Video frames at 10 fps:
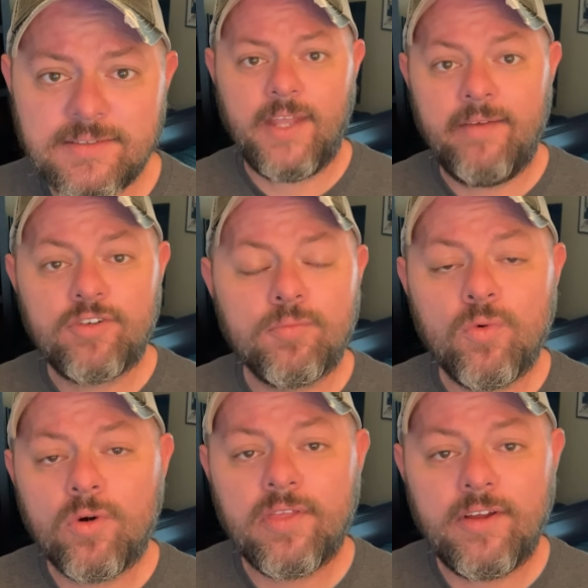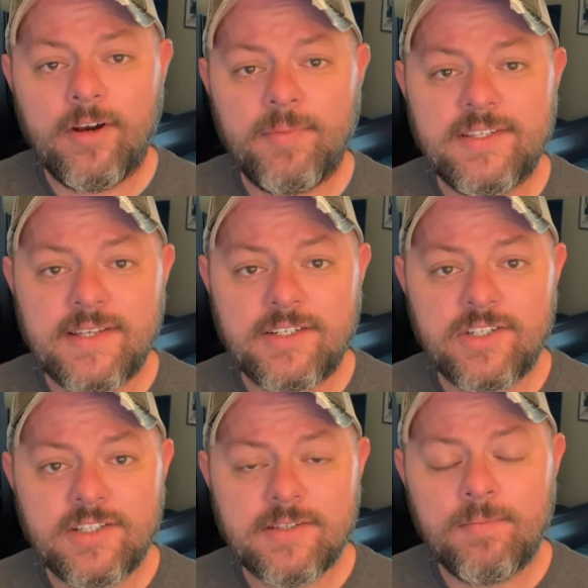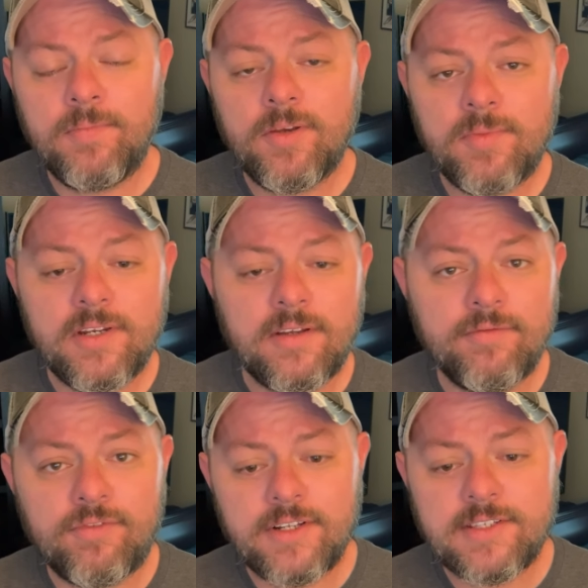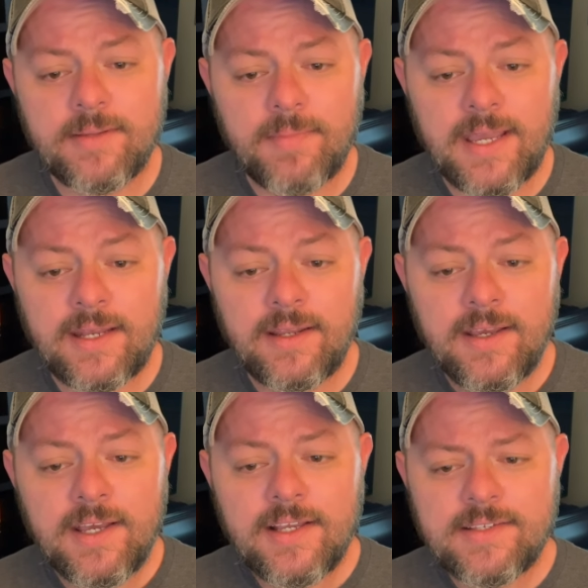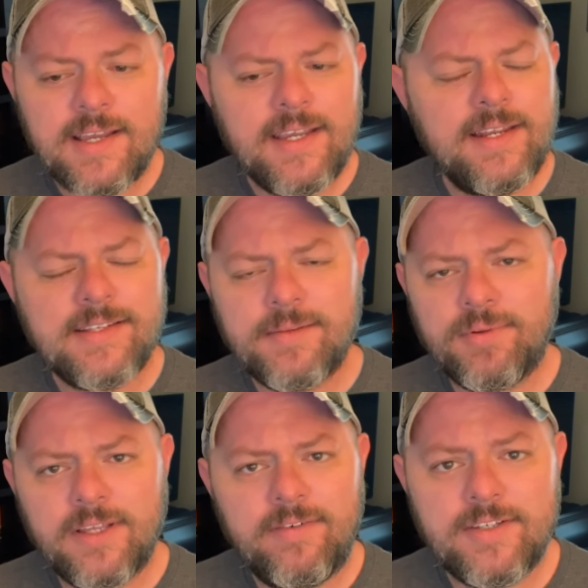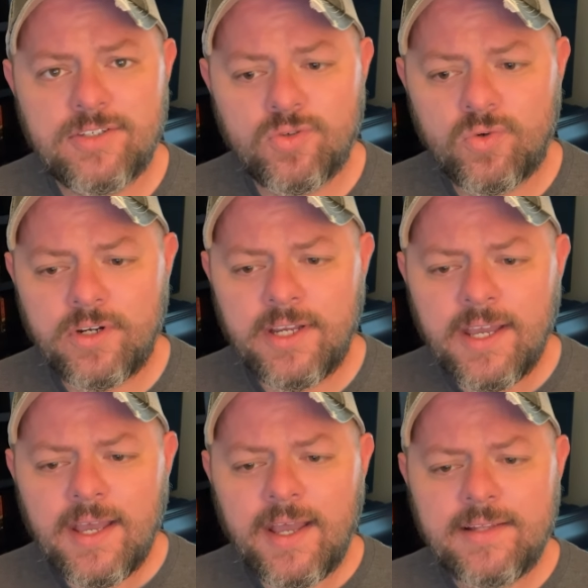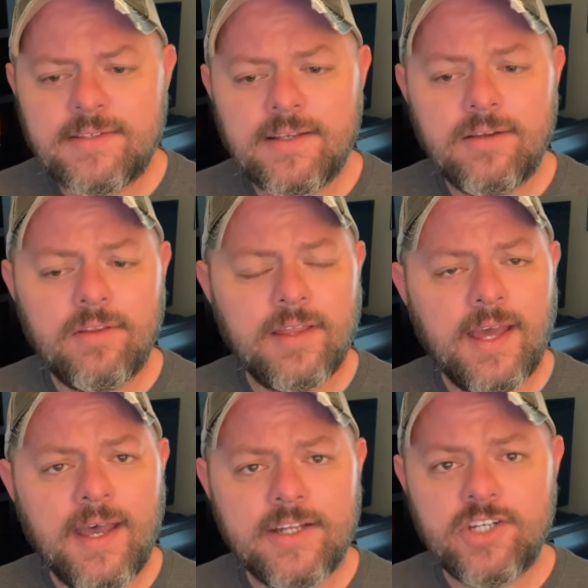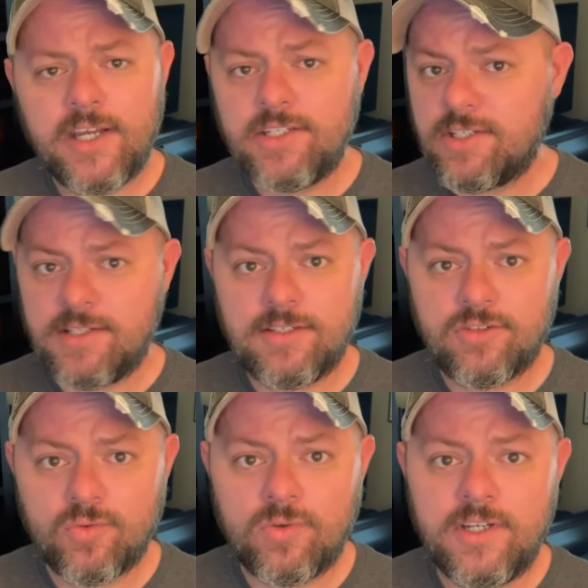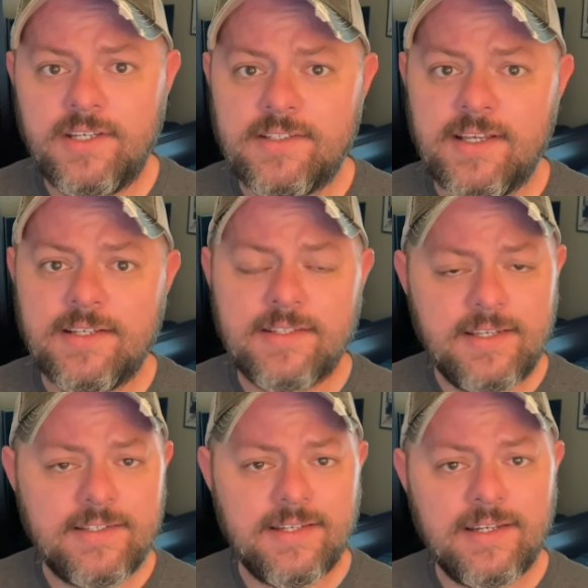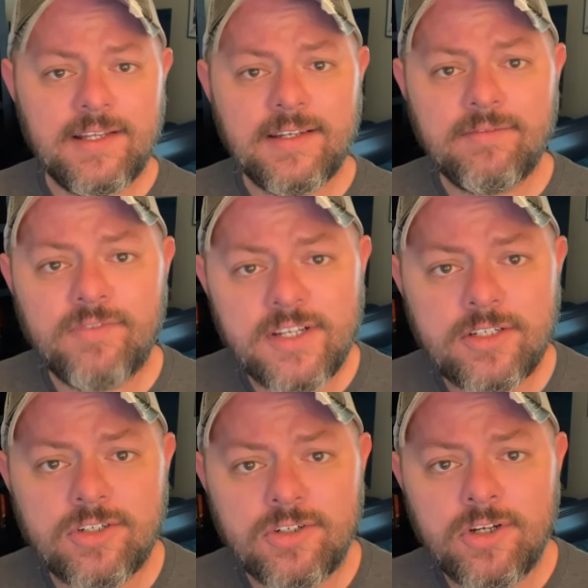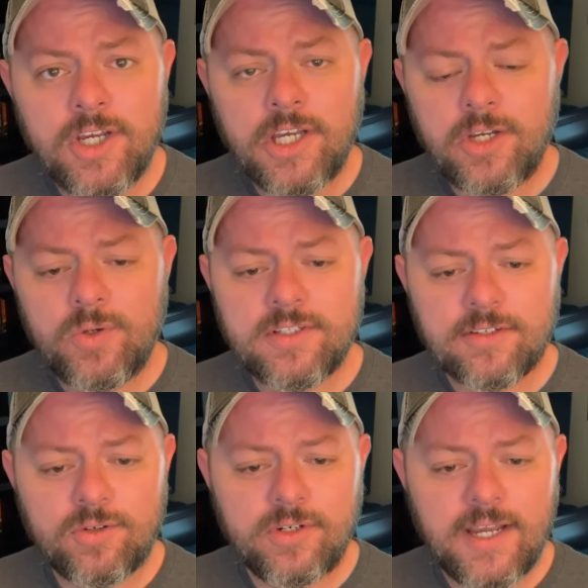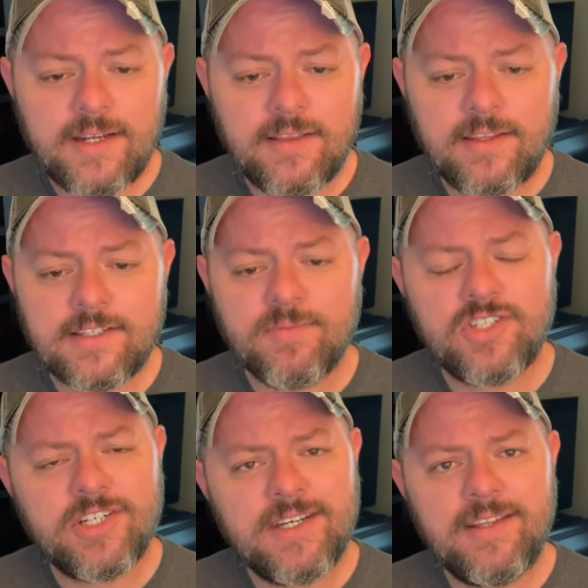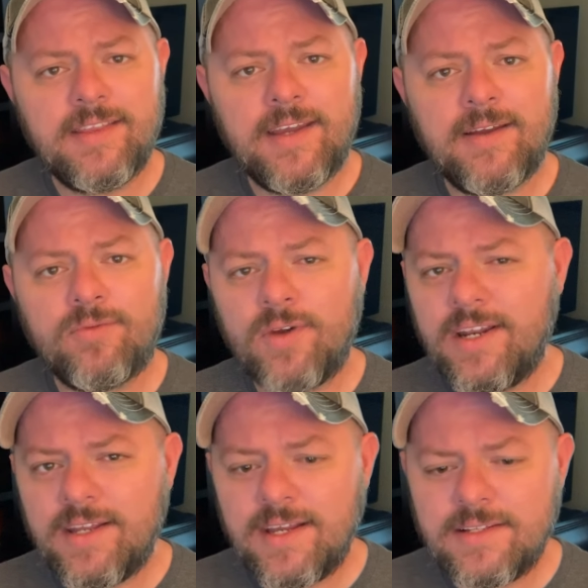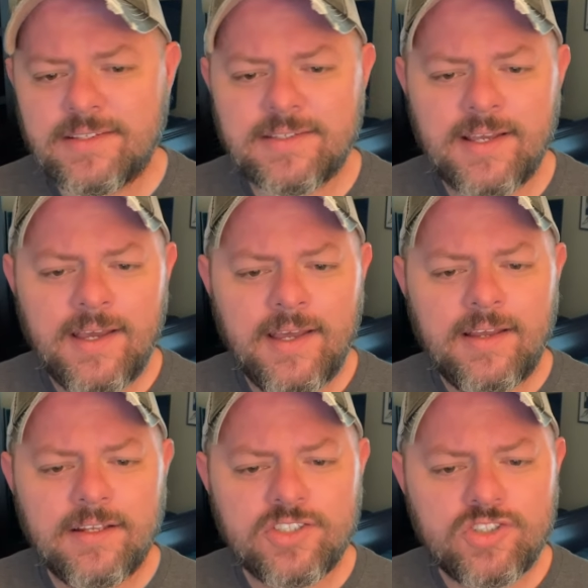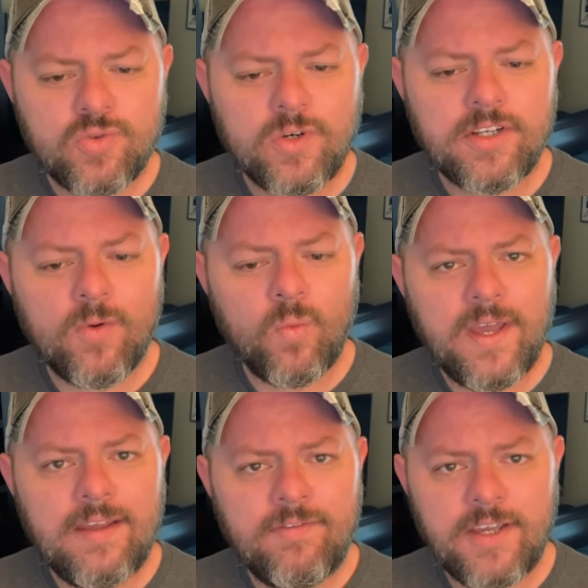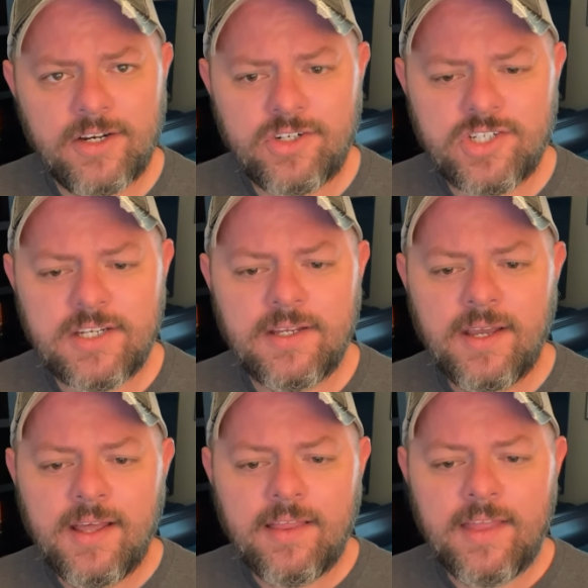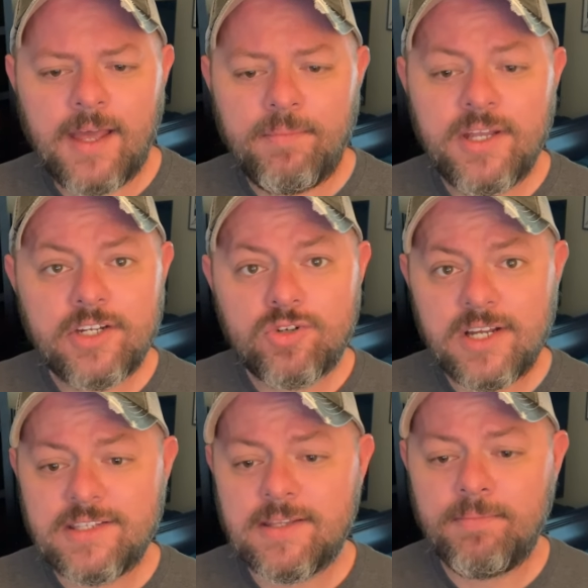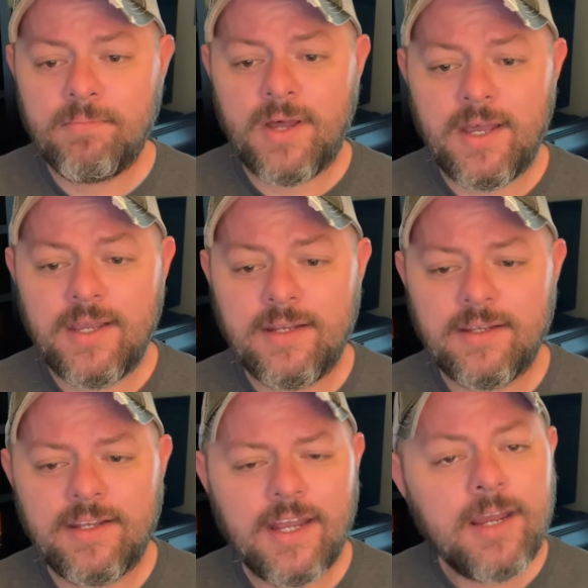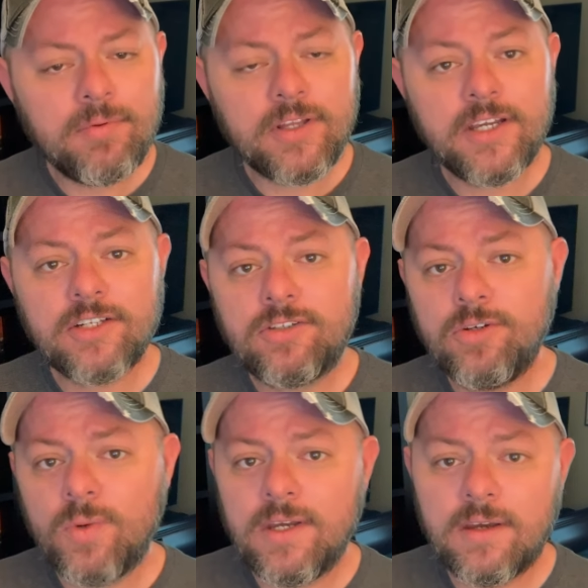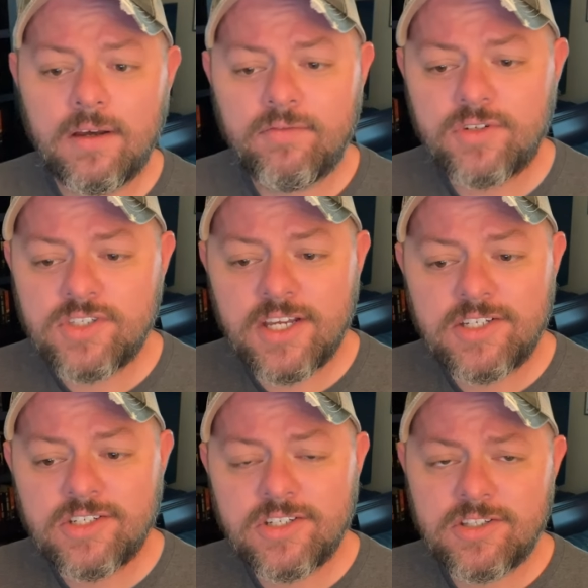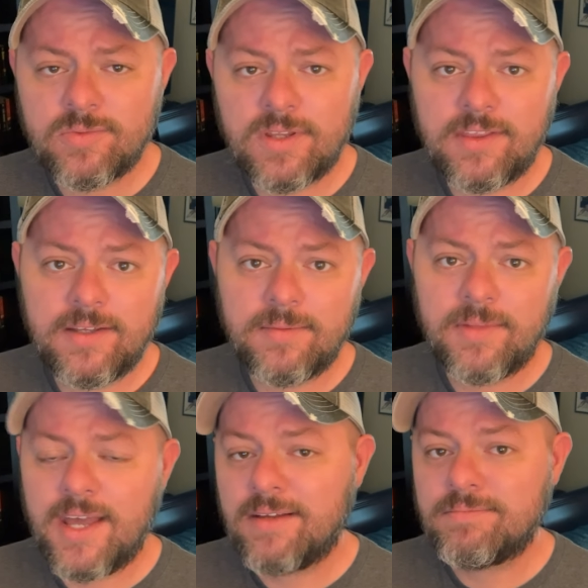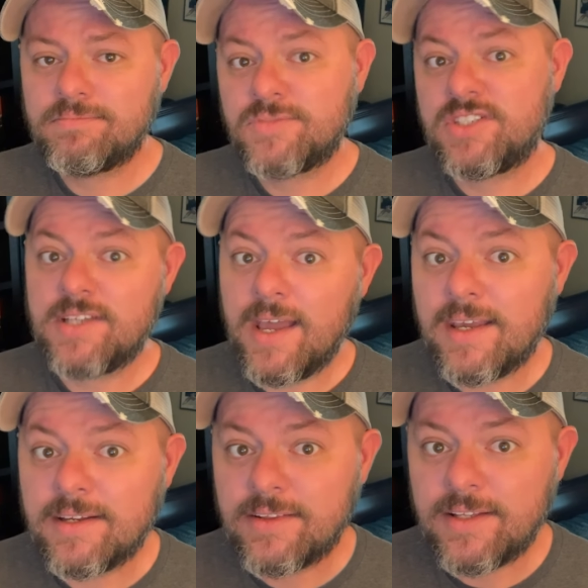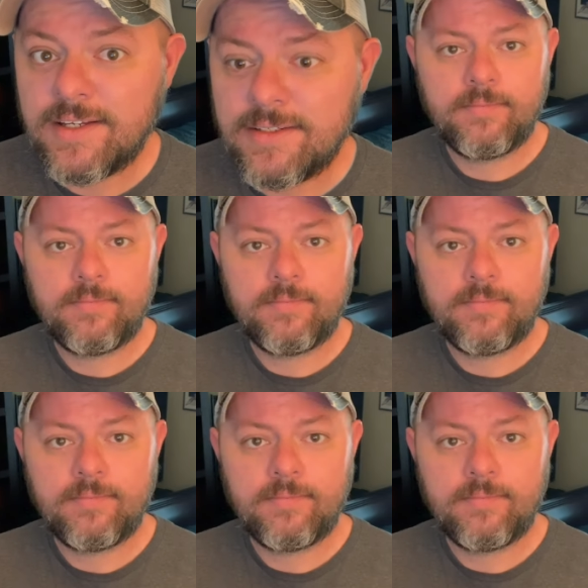After more therapy sessions, Millman confronts the man, saying he doesn't believe his story, and so the guy changes his story. He says he's an inventor who has created this machine that radiates short wave energy that penetrates the mind, enabling two-way conversations with them, like psychically.